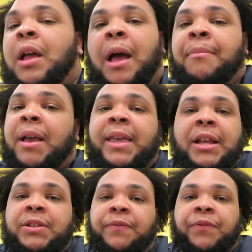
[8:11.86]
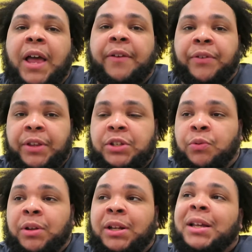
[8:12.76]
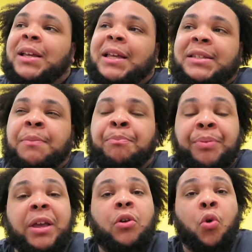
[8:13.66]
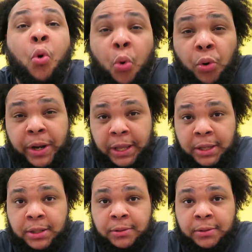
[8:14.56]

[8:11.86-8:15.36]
I might catch some flack for this one. It's a bit corny.